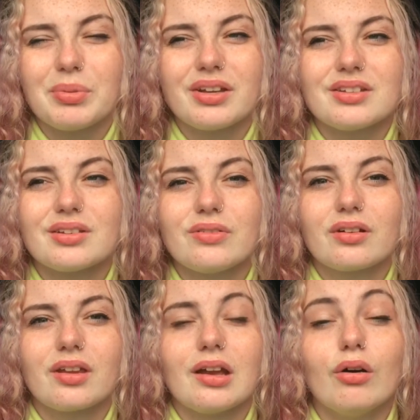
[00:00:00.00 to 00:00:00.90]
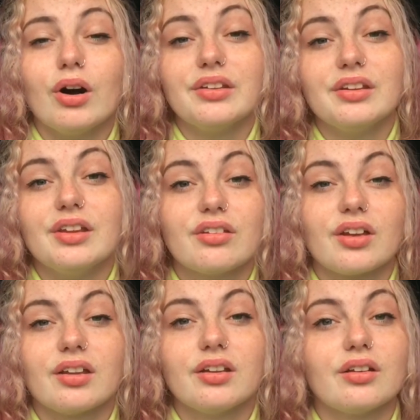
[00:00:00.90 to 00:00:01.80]
because if you're like, oh, I did this,
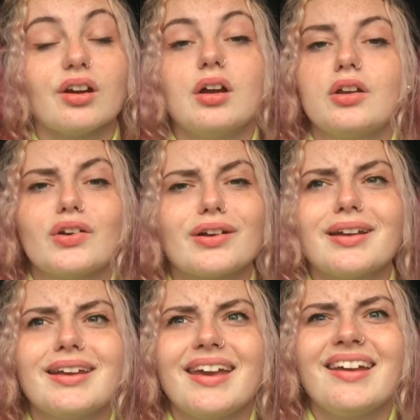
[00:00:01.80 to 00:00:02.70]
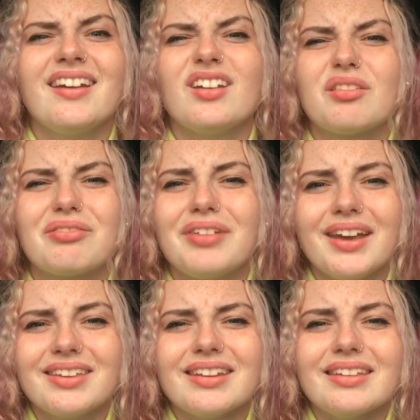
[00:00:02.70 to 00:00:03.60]
that and the other, you're gonna get it
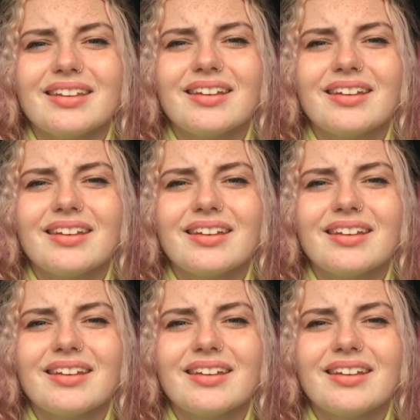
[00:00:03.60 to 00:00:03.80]
infected.